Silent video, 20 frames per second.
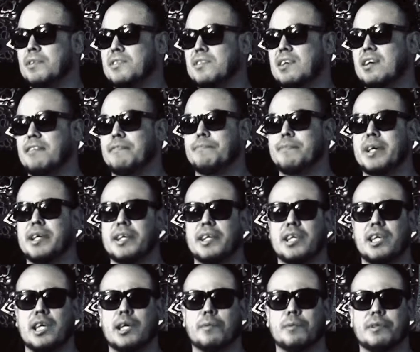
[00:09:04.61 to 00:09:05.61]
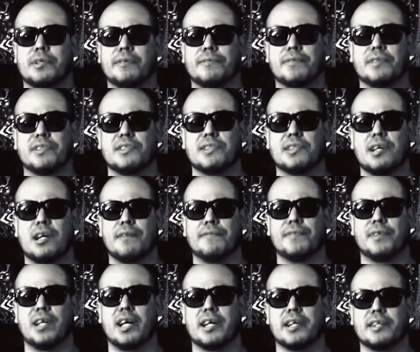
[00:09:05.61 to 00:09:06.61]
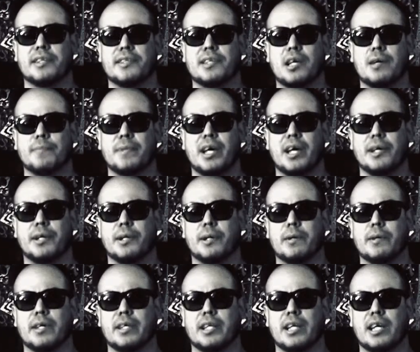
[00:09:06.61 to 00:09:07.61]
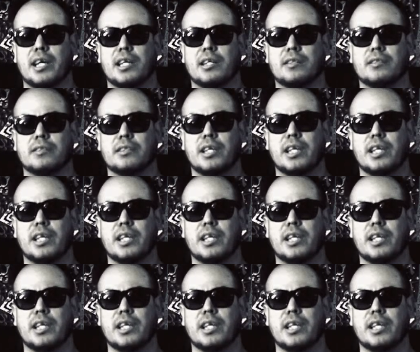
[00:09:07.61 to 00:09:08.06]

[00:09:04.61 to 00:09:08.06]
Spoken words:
self-medicate with different stuff a lot of the time, not knowing that,